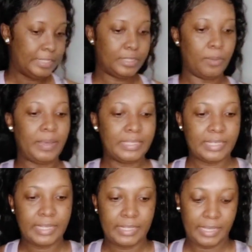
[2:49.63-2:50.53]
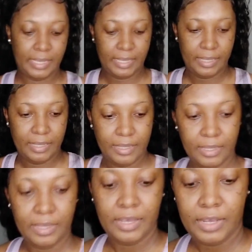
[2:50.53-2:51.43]
Okay. So basically,
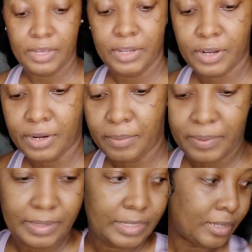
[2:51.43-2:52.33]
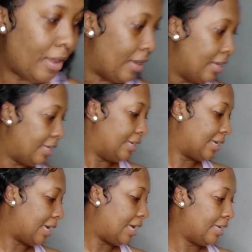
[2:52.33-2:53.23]
you're going to put this
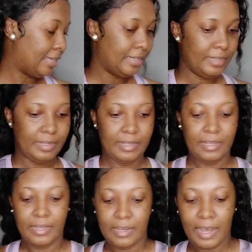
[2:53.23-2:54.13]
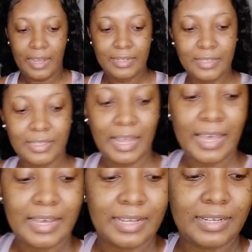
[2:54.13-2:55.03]
on kind of
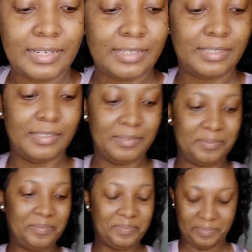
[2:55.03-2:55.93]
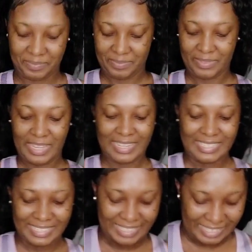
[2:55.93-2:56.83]
like a
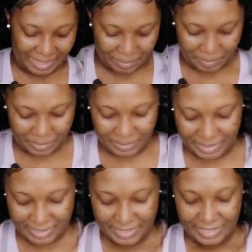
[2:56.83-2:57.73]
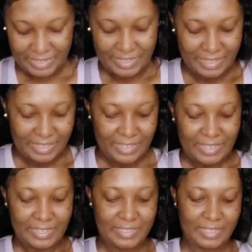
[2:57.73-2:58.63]
slip.
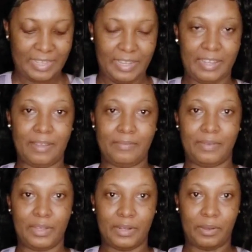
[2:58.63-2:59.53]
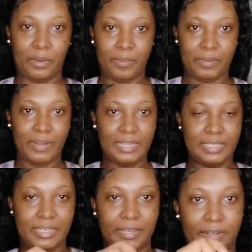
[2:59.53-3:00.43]
So you're going to open right
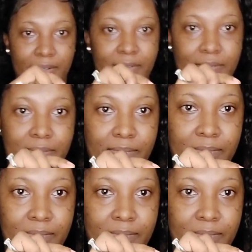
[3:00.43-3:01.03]
here.